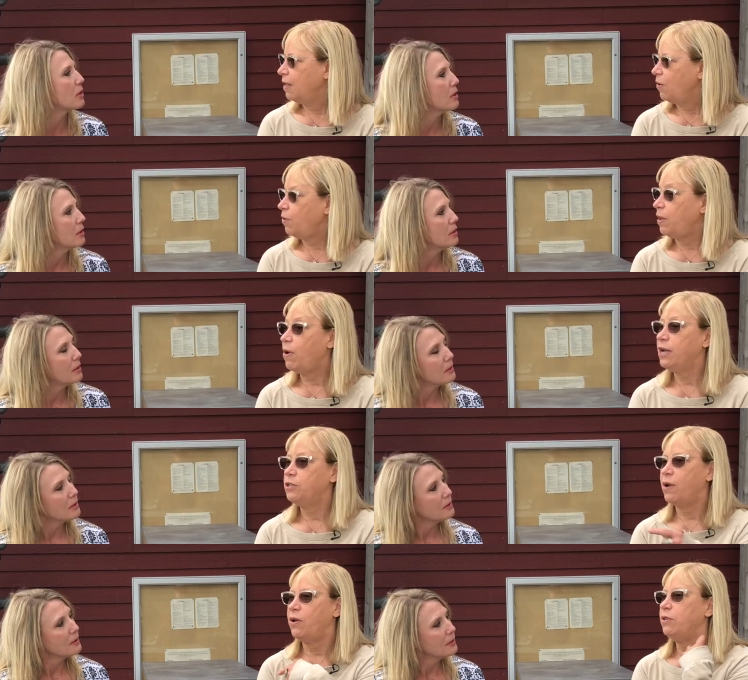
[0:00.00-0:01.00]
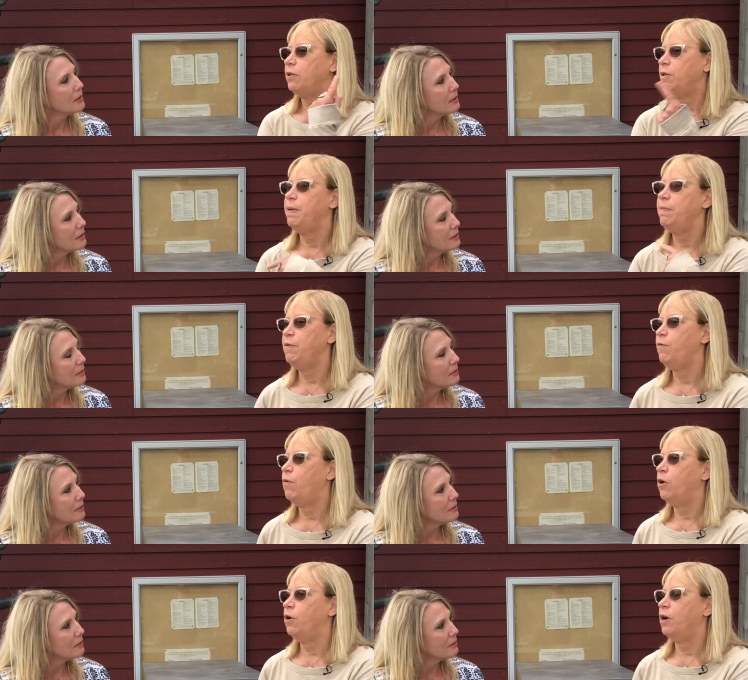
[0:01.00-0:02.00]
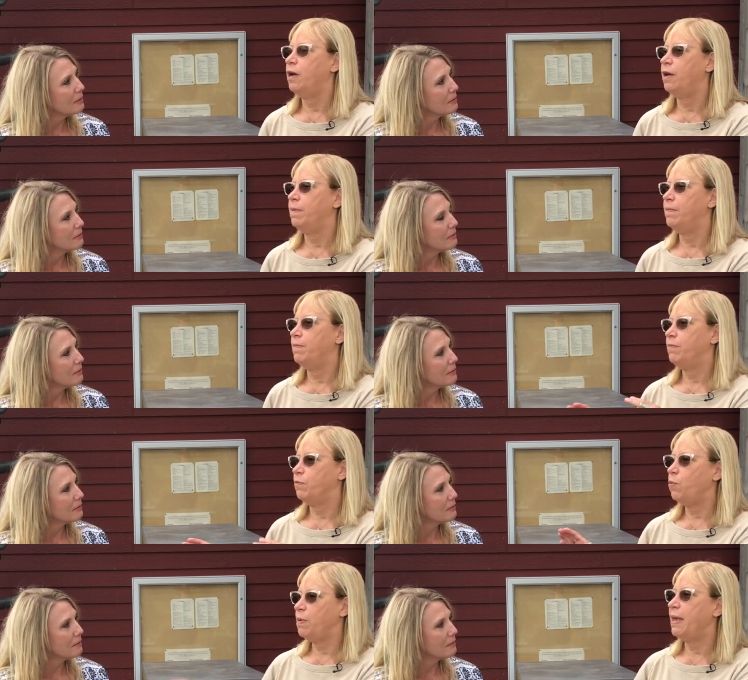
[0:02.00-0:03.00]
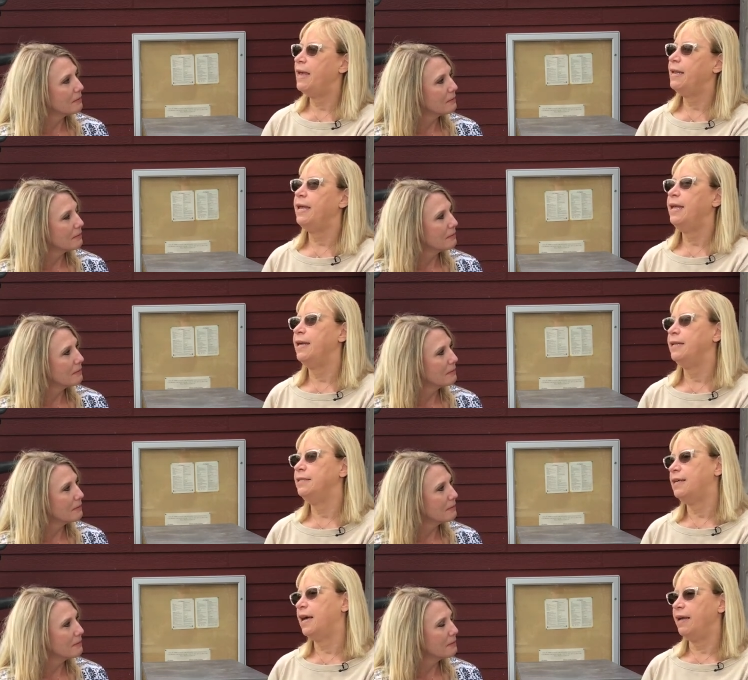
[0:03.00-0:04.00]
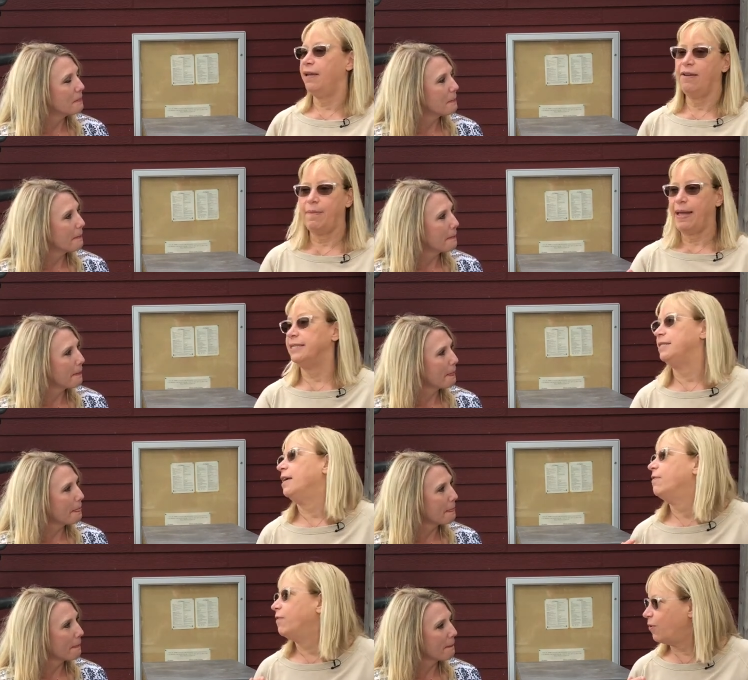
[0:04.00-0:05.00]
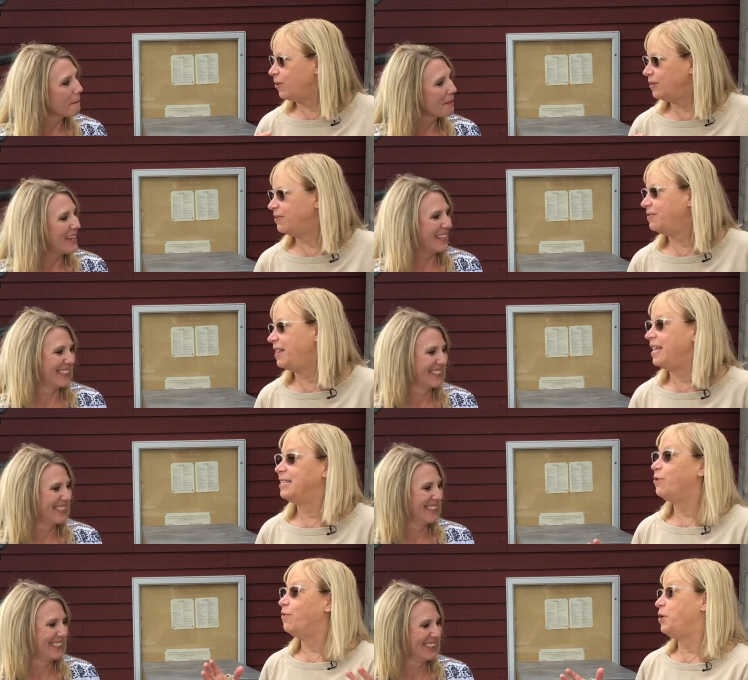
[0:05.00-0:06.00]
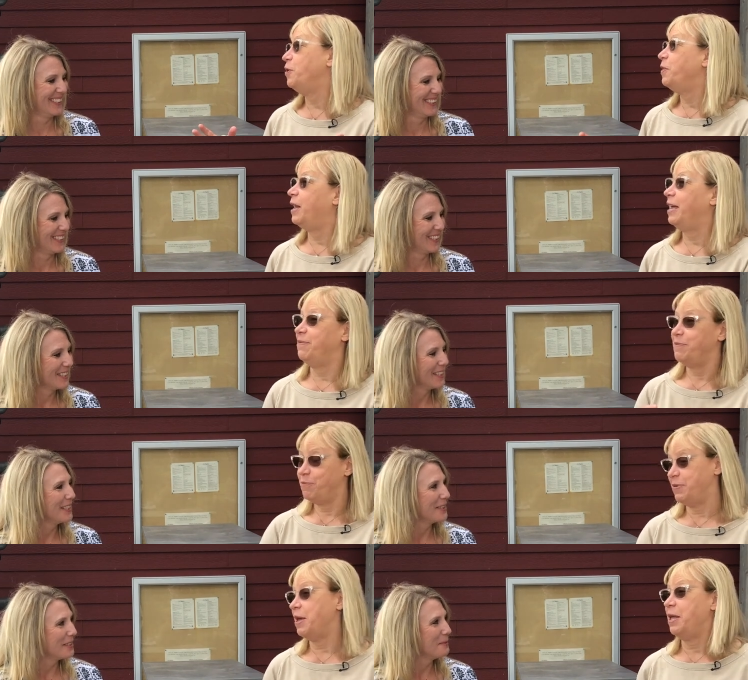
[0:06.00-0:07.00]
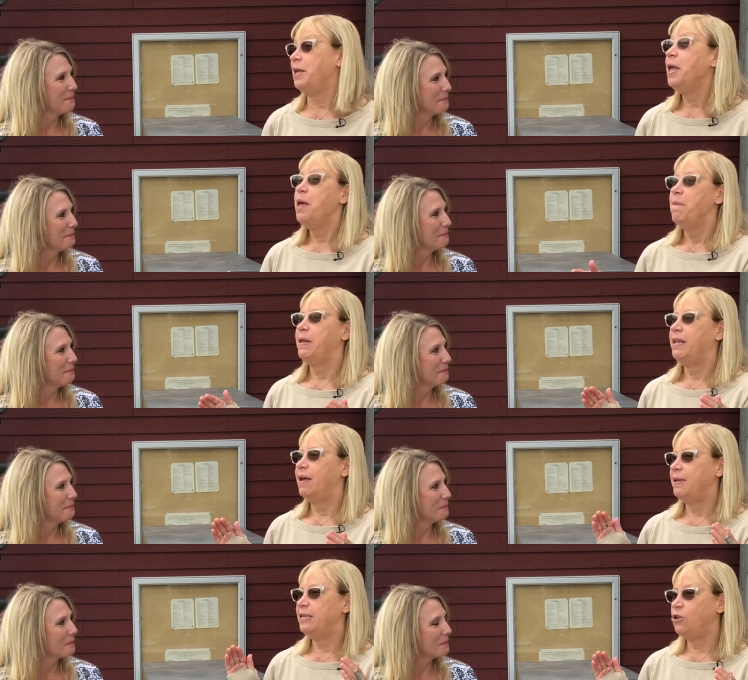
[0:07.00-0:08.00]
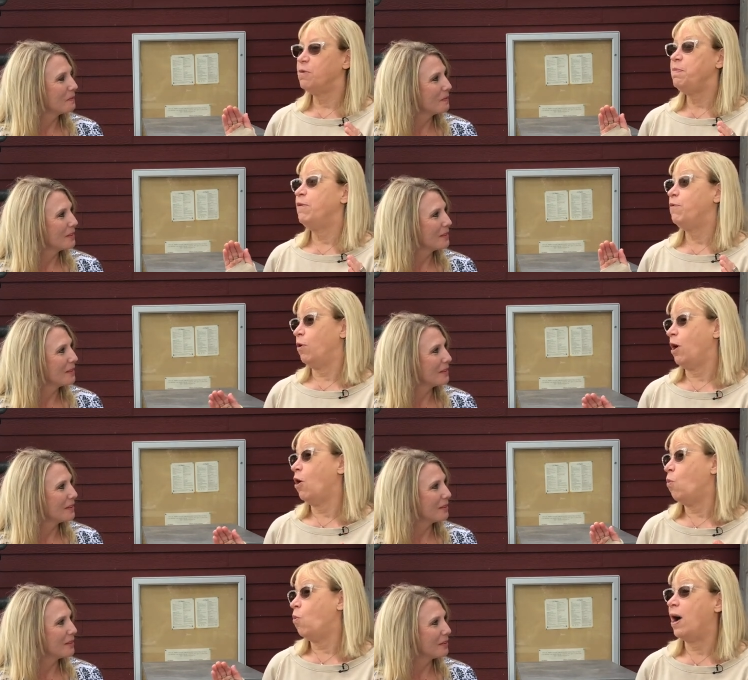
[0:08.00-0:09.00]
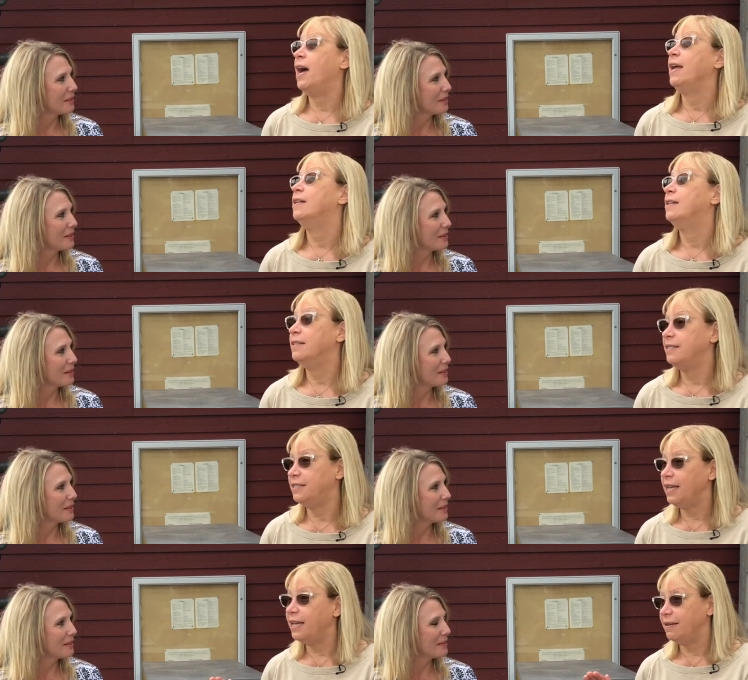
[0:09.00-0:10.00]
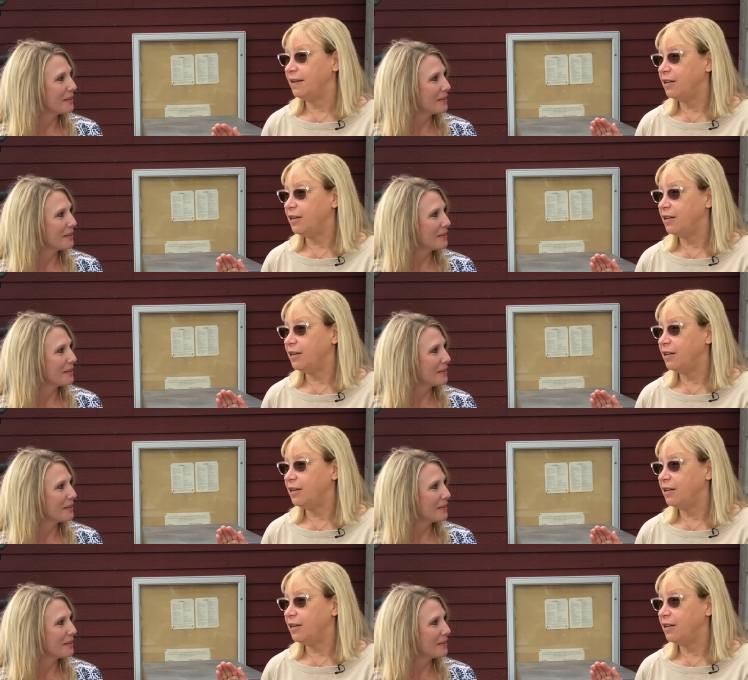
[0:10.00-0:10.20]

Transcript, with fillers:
Speaker 1: Well, I walked around a little bit before um, we met, and I have a basket, of course, of things over here that I'm getting. But I mean, it took me for a while to get a